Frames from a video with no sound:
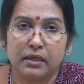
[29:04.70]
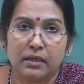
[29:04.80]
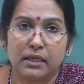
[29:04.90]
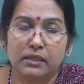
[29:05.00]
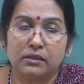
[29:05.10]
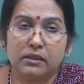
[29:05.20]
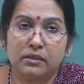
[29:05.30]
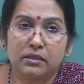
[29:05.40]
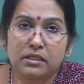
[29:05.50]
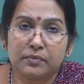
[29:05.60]
Neither the
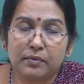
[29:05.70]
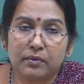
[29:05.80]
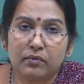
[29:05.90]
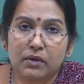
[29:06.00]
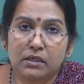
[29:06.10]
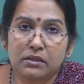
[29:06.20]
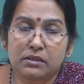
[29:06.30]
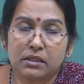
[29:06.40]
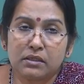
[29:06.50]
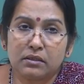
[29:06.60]
industry people wants
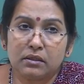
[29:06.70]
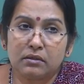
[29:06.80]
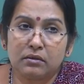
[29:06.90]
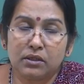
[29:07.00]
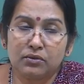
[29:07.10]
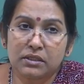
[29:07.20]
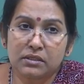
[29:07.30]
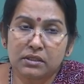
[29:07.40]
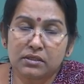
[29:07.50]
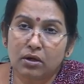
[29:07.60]
it,
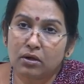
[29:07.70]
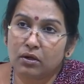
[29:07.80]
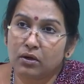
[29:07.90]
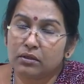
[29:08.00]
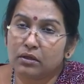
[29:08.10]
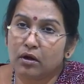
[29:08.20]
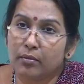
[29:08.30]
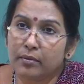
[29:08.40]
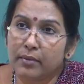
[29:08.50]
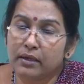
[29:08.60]
uses it, or nor the
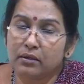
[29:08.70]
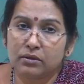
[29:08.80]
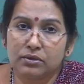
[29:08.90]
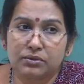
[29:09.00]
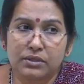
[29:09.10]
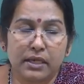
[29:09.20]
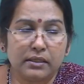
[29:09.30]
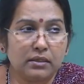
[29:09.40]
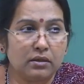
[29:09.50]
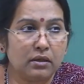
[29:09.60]
common man, nor the
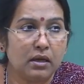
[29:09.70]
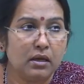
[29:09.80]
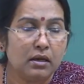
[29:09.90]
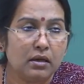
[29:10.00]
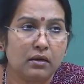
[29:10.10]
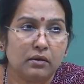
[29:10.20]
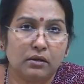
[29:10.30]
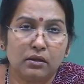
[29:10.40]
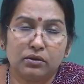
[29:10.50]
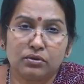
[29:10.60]
society, nor
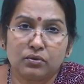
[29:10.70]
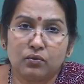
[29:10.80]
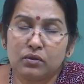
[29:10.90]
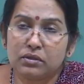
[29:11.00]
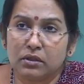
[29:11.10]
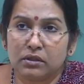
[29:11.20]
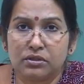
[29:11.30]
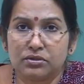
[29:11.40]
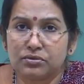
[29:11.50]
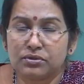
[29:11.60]
the schools, nor the
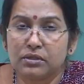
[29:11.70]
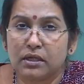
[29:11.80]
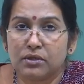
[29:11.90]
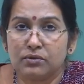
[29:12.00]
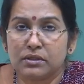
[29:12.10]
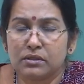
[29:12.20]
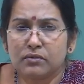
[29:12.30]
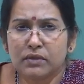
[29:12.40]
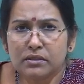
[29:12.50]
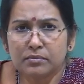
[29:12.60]
institution they are using it. So,
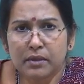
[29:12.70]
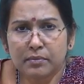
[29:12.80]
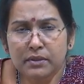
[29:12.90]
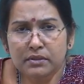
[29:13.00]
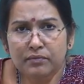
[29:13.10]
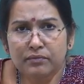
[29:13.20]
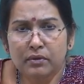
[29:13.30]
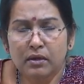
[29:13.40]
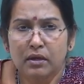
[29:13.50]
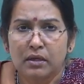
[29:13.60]
what is the purpose
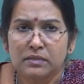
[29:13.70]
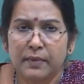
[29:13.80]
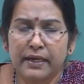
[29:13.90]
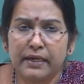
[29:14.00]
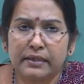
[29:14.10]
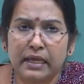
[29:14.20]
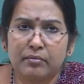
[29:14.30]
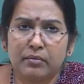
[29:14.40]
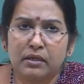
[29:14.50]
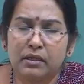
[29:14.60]
of spending
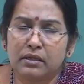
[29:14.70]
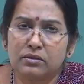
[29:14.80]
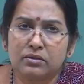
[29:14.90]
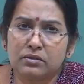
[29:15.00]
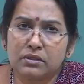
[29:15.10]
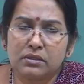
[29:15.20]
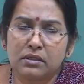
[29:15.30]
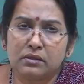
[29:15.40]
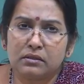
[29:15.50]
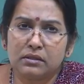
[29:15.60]
time, money and resources
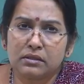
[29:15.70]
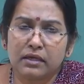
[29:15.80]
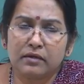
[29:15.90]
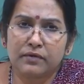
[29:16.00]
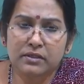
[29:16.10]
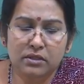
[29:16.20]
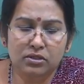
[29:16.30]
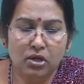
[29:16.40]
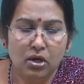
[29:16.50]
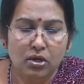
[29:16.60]
in this kind of research?